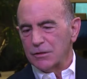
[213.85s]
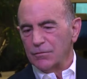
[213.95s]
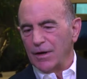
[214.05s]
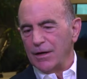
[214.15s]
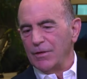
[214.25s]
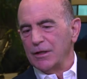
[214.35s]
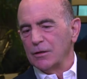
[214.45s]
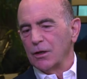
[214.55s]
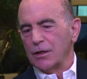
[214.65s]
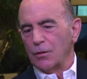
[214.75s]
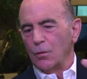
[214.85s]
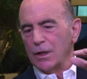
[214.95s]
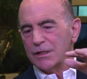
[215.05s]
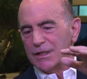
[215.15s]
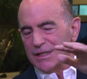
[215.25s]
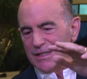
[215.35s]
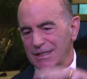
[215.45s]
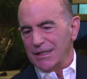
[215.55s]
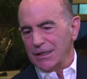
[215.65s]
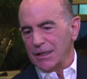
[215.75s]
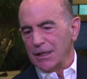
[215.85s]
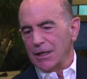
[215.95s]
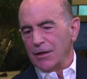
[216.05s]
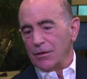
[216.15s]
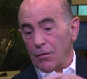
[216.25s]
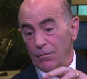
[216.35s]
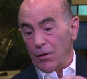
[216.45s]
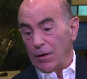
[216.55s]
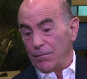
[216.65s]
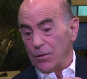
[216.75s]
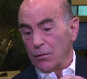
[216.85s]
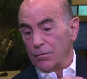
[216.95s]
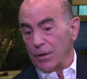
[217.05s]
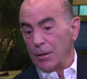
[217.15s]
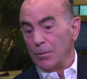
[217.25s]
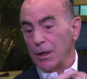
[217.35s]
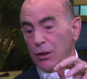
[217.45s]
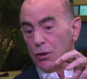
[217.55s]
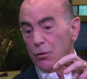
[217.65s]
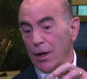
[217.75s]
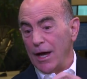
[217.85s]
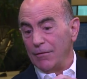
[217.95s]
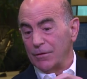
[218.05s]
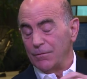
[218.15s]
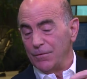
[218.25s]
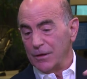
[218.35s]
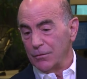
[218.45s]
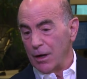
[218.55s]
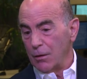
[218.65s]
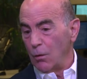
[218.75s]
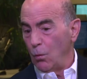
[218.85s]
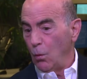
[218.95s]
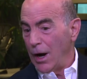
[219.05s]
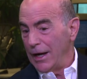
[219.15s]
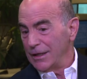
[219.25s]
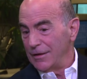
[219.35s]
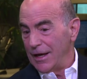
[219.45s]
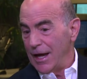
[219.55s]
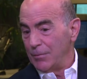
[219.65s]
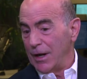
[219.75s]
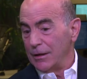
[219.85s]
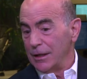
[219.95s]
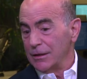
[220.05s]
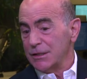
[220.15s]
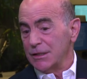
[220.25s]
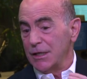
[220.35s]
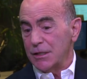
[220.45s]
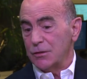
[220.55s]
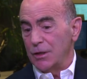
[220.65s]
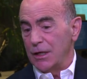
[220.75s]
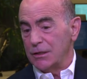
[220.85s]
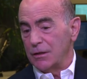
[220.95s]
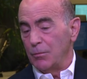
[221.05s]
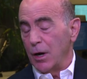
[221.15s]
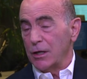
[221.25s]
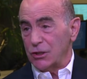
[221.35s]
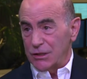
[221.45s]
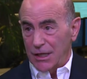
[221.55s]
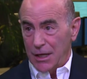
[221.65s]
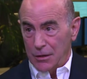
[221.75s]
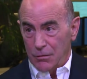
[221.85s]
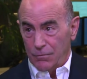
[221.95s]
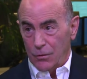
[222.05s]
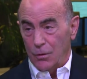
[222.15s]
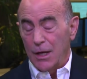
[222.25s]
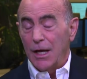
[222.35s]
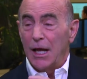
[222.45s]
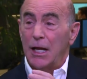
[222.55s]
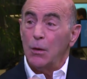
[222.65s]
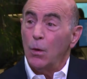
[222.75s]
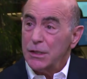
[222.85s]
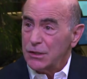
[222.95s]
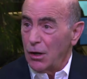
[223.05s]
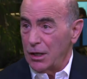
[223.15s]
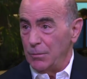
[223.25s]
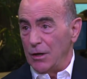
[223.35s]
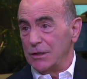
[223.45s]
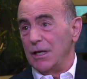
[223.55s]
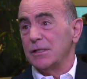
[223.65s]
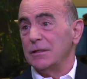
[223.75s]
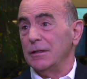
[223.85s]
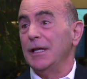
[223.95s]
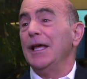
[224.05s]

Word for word: survive, and then you look at the ones that did, there are very few of them. You have to figure out why did that happen. I, I listened yesterday to the Mark Chatan interview, yeah. and he was talking about Tesla.